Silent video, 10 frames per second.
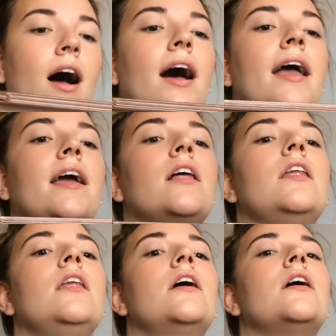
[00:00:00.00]
I
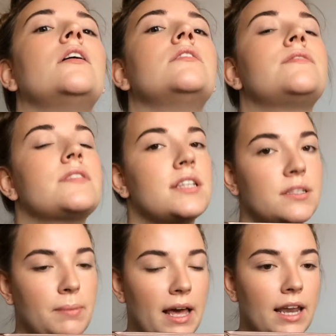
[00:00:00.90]
love
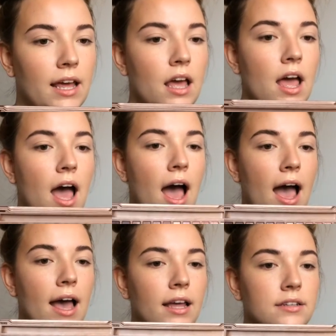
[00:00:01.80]
this palette,
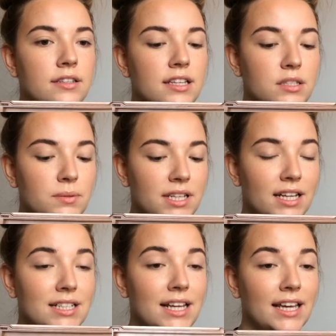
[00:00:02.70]
and this was
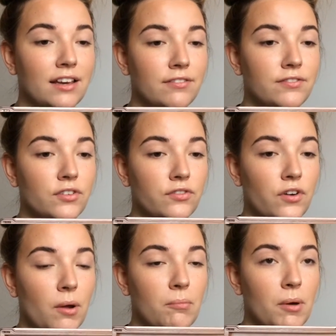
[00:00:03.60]
actually a gift
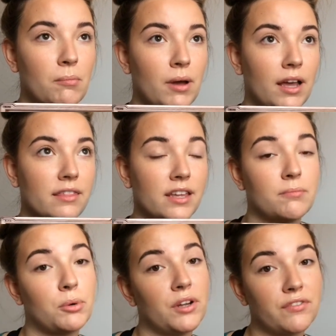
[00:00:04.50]
from my
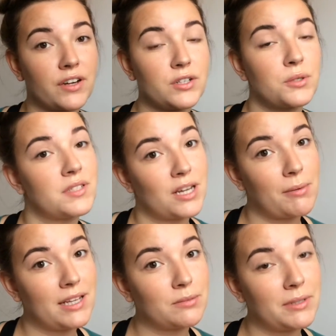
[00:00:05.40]
then boyfriend, who's now
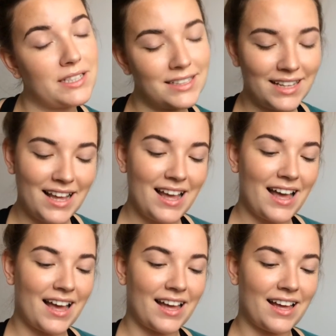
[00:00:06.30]
my husband,
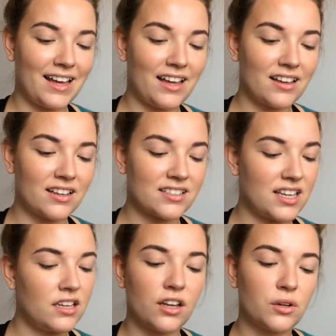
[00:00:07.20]
because
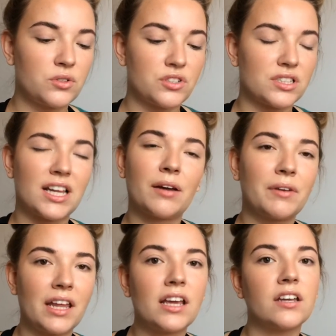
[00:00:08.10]
he knows just how
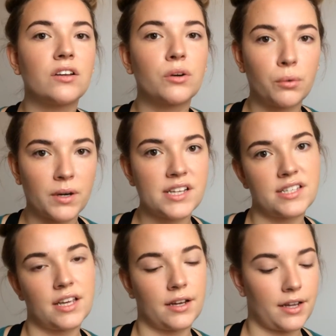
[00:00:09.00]
naked
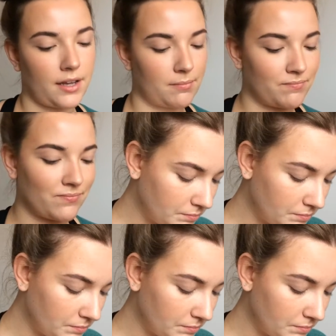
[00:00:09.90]
crazy I am.